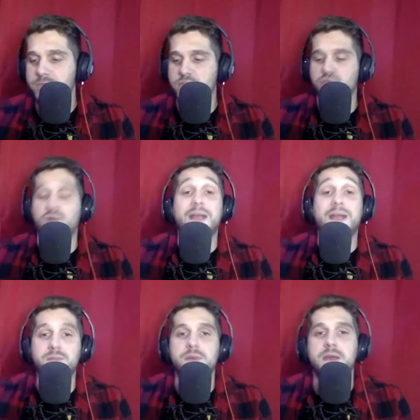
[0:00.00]

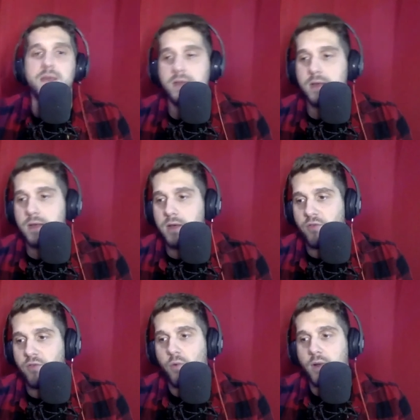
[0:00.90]
trained me
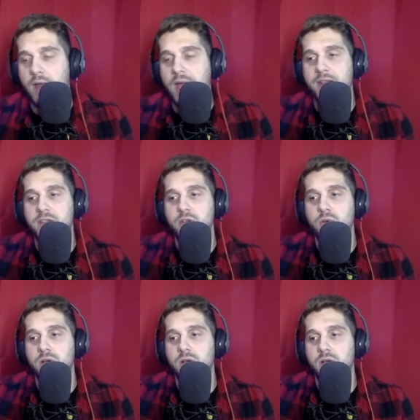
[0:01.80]
for when I had to
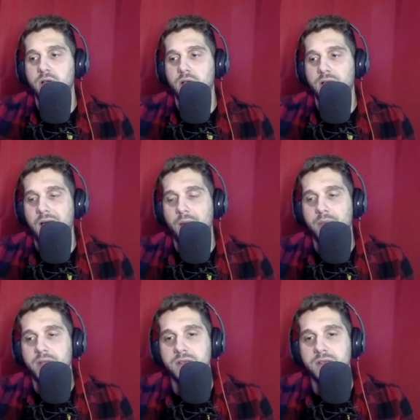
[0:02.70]
do a
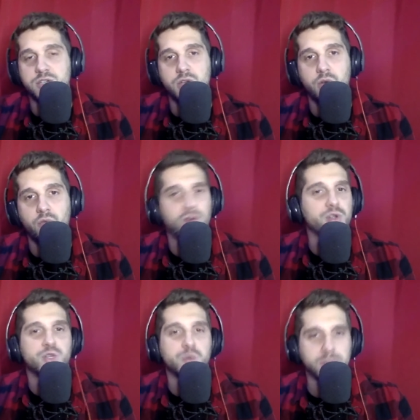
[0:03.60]
comedy show
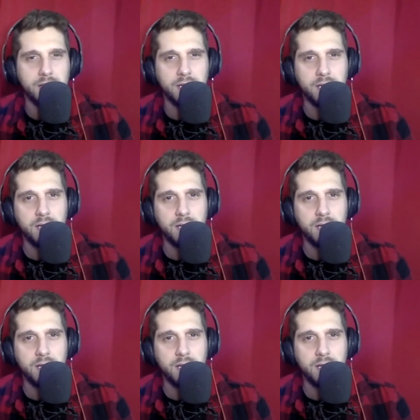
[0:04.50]
virtually.